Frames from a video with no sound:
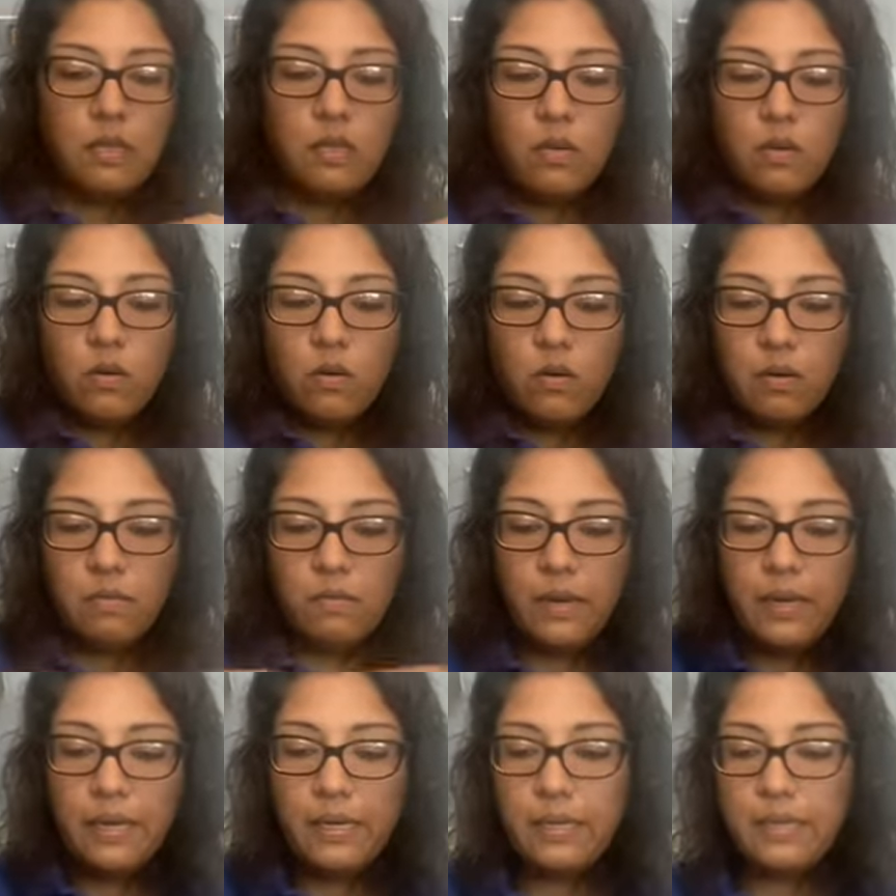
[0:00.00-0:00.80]
or in
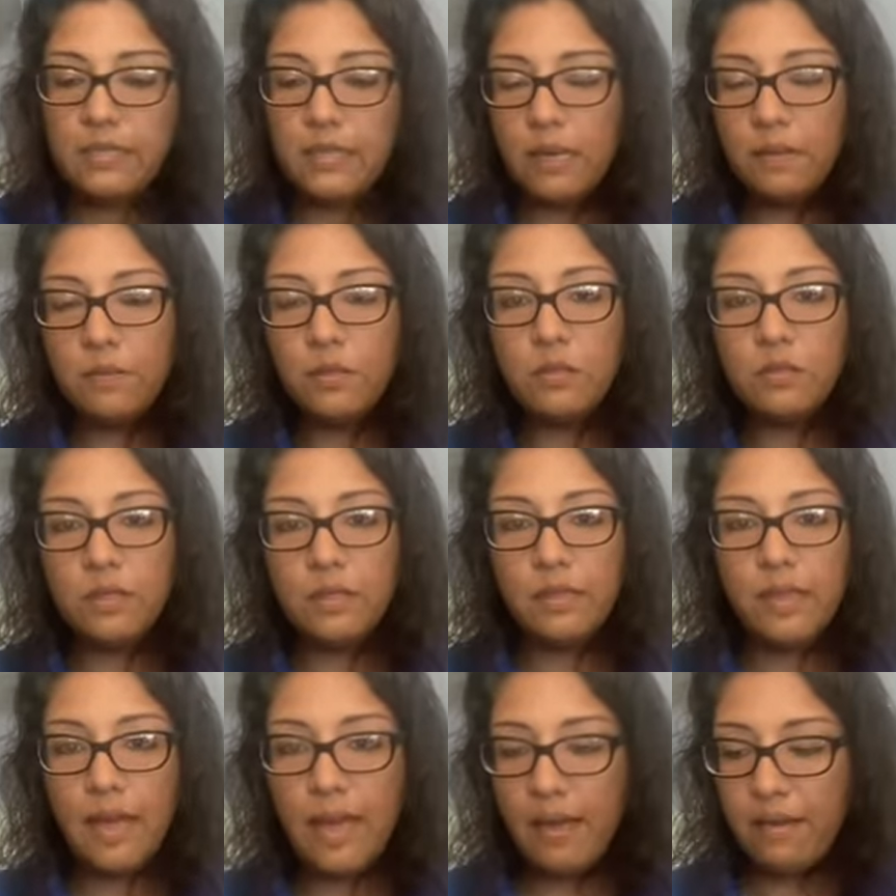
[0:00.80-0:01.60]
my case, I'm
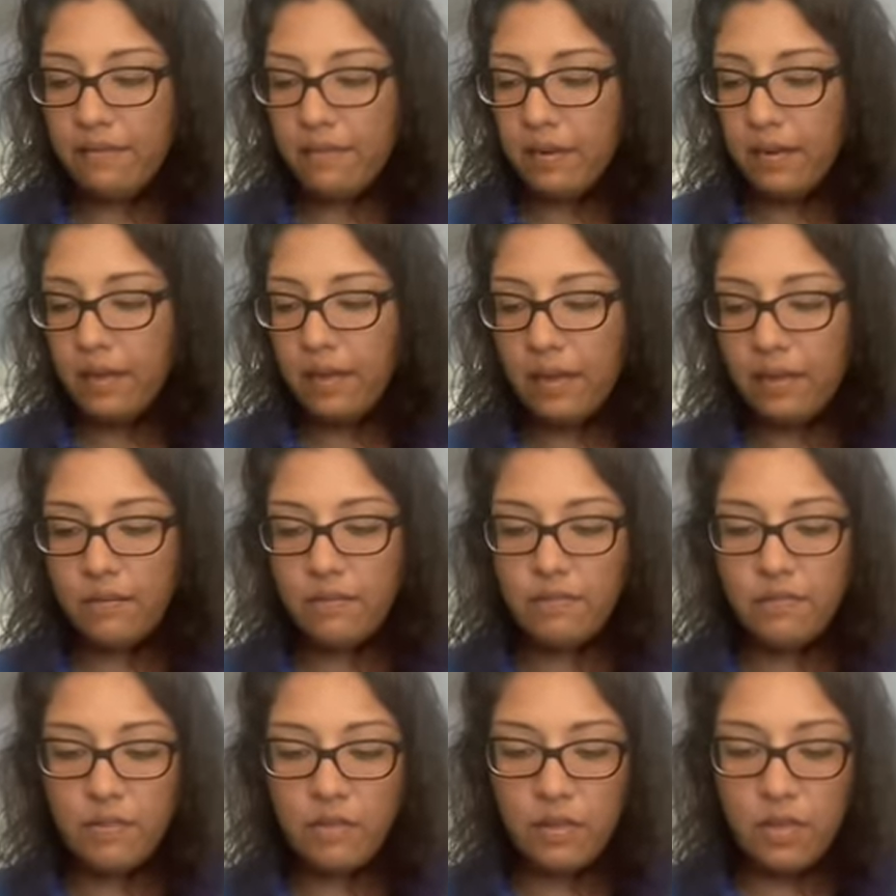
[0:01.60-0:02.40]
using the half and half.
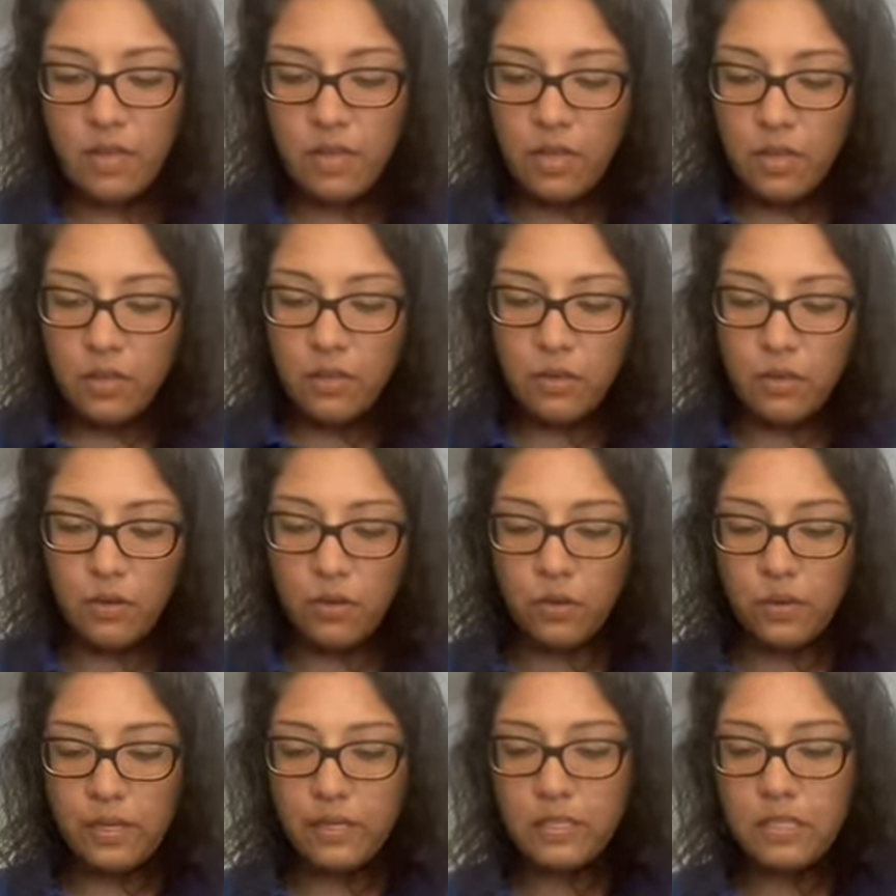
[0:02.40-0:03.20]
You're
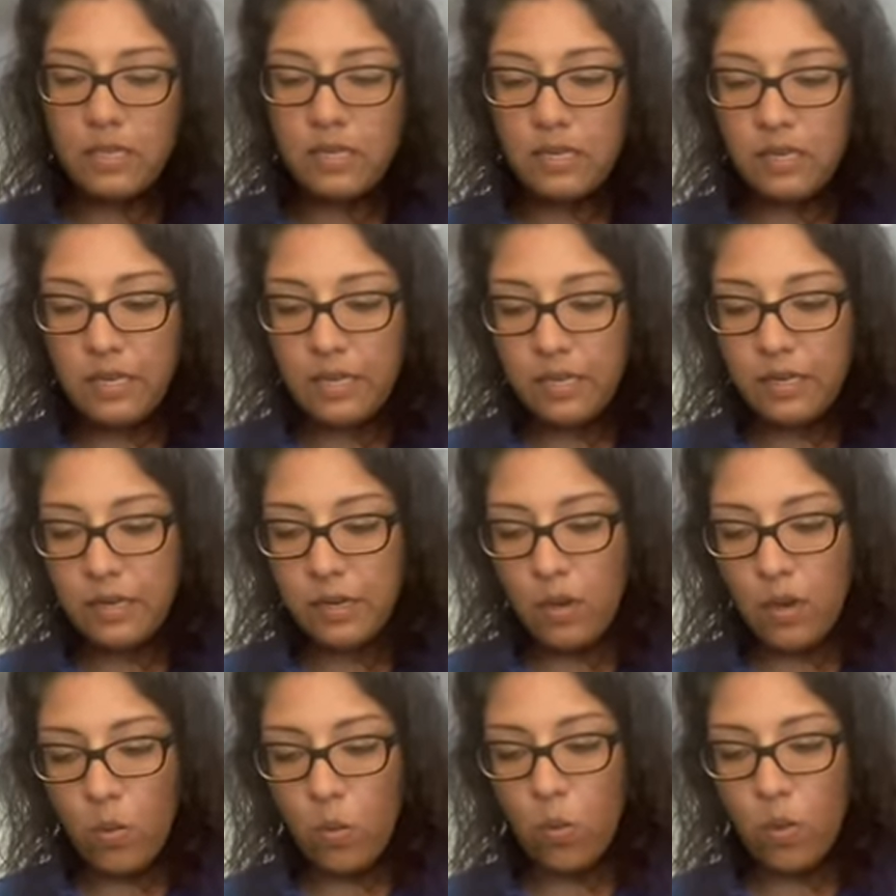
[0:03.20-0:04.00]
going to
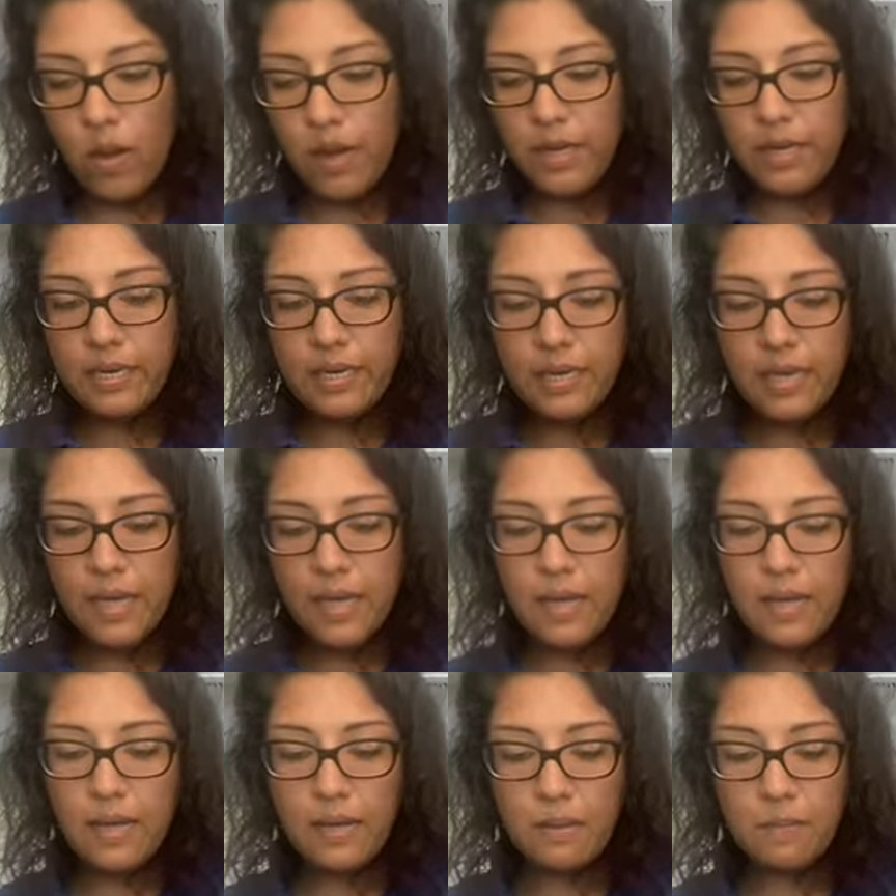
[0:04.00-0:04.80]
need 1
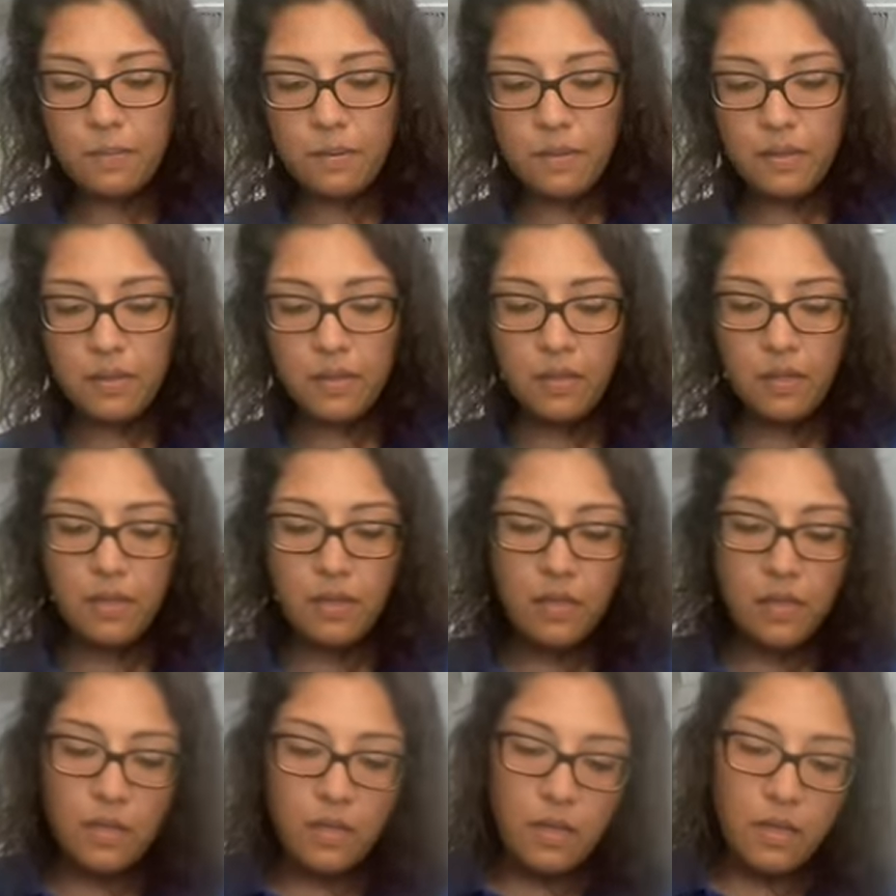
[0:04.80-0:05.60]
cup
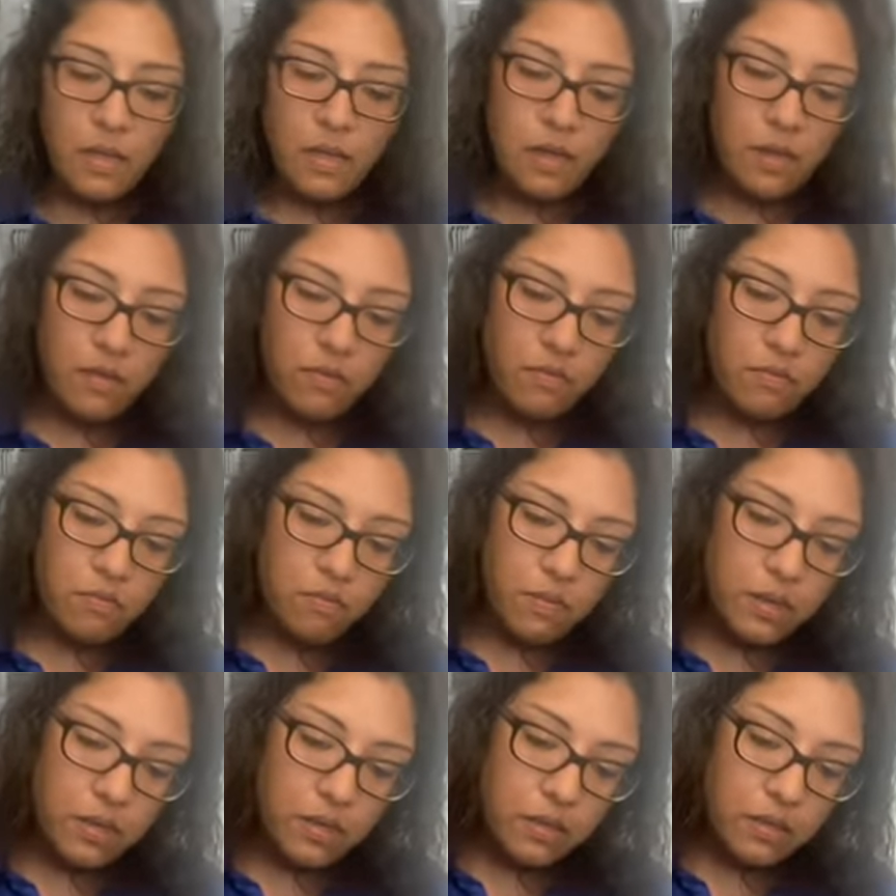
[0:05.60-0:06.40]
of
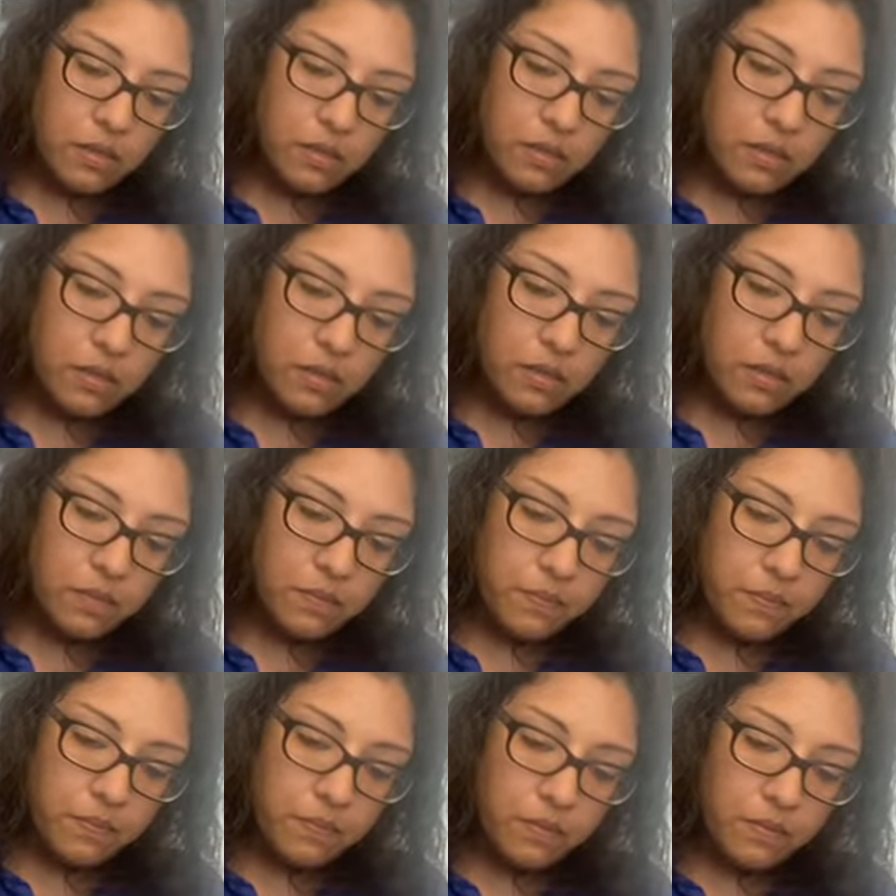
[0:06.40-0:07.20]
milk,
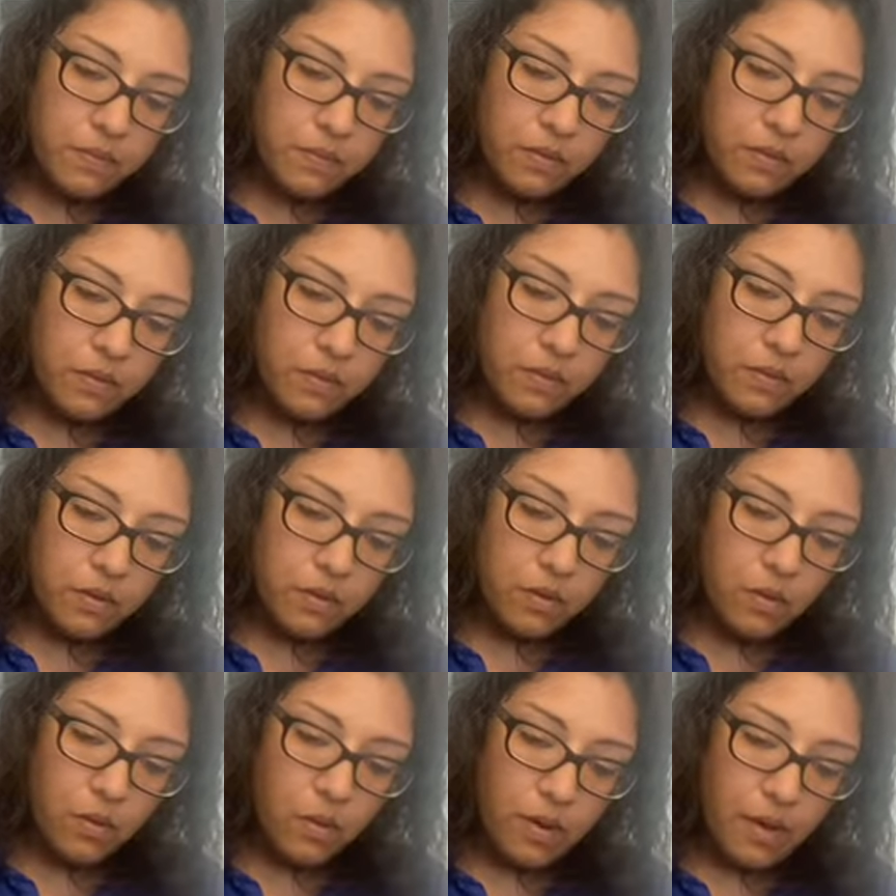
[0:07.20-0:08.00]

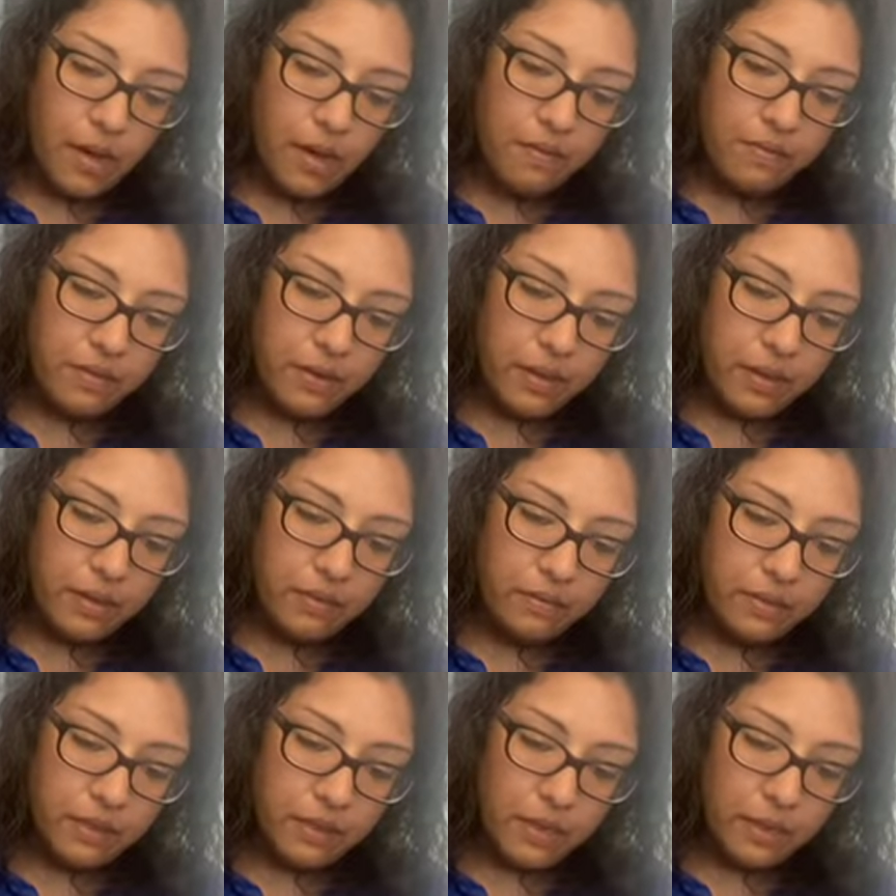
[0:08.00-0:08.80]
or half and
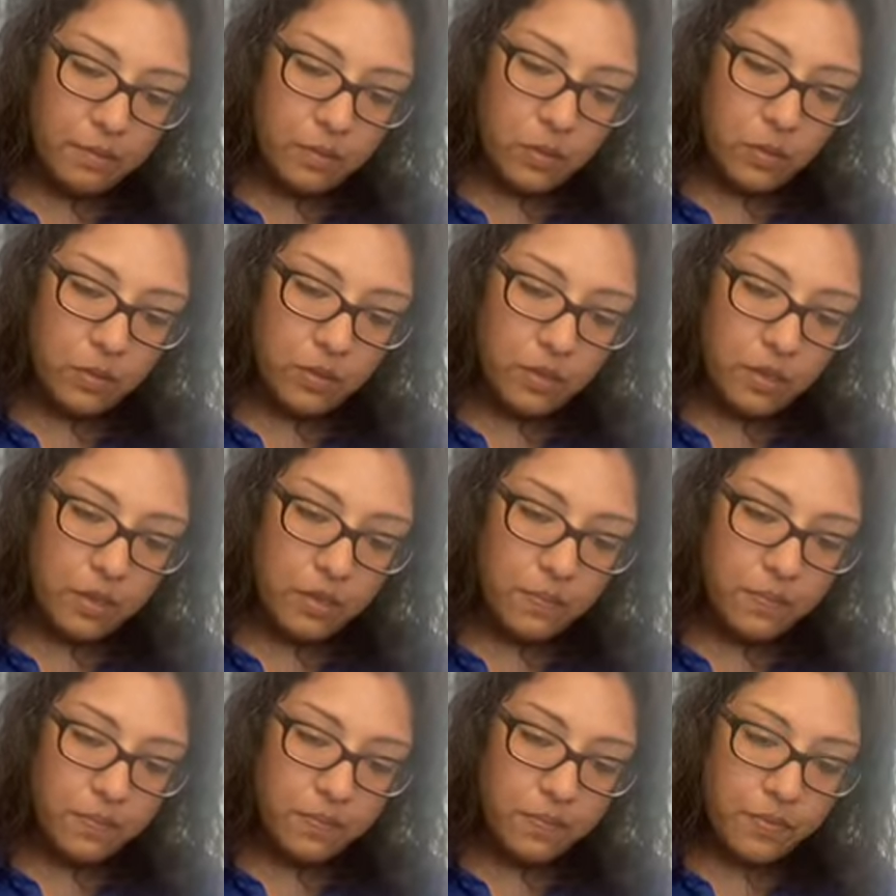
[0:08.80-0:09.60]
half like I'm
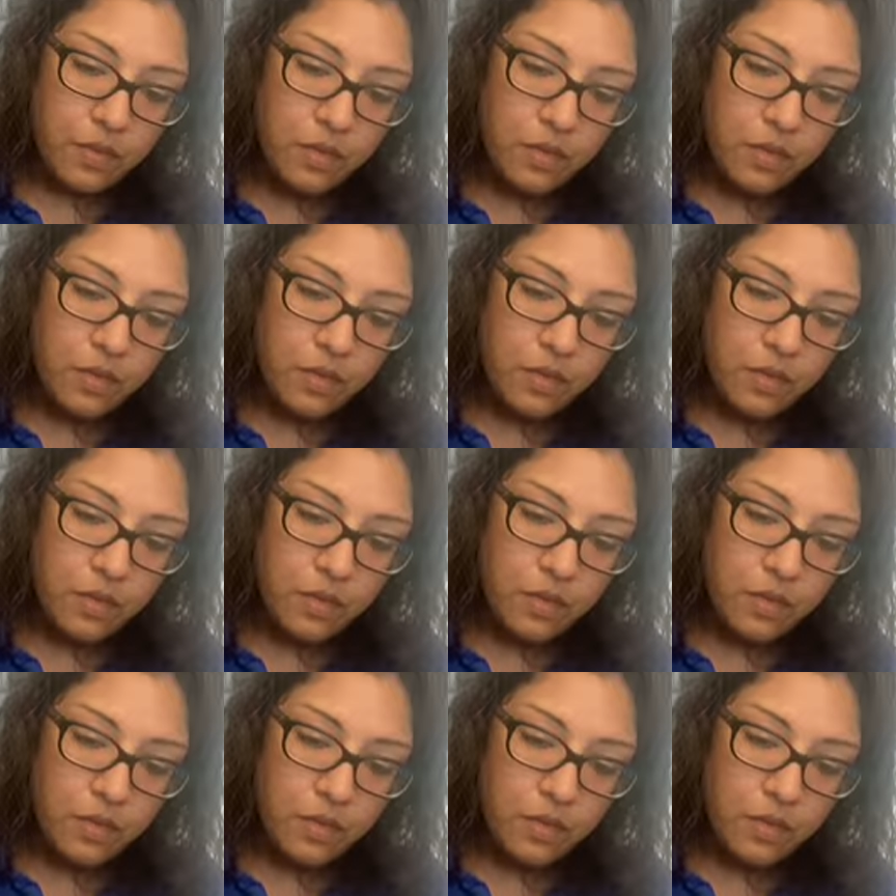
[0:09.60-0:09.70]
using.